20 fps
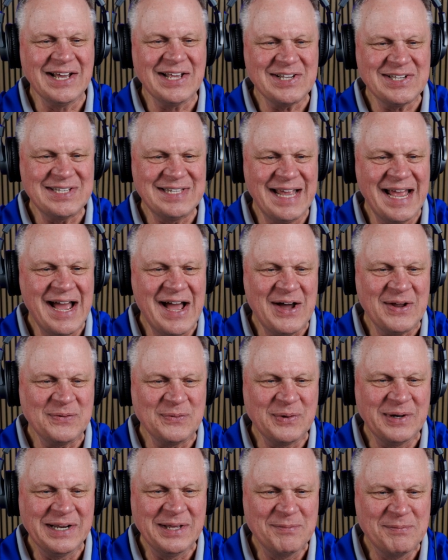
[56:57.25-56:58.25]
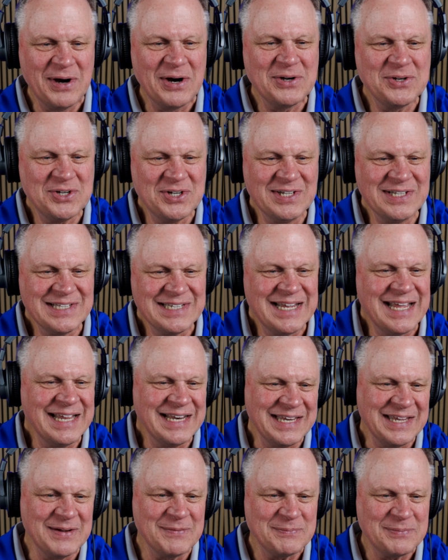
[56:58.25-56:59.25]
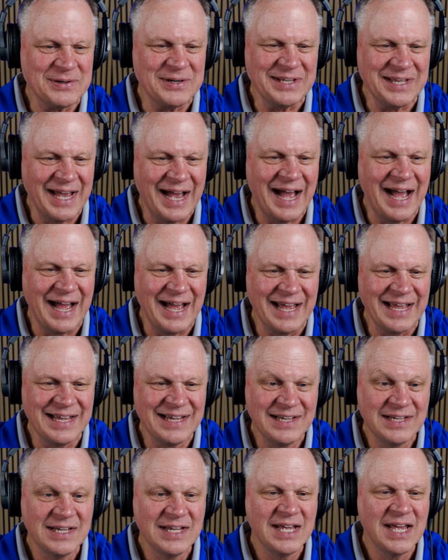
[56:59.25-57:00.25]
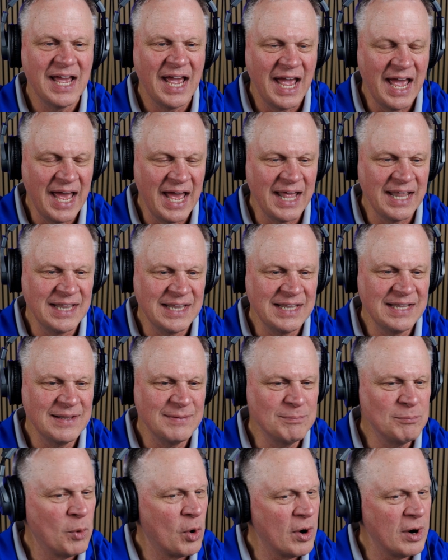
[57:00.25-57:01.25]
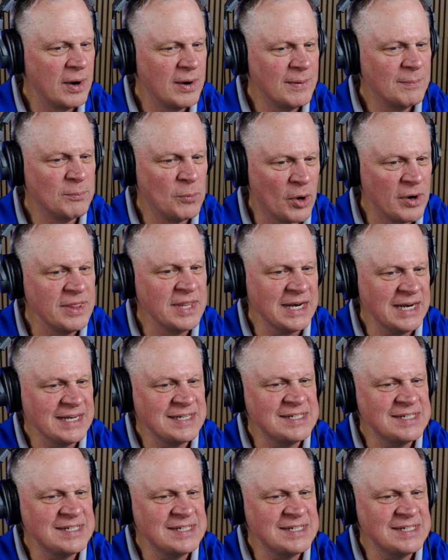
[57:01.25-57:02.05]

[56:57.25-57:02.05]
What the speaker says: us down when emotions can get pretty high. And more than a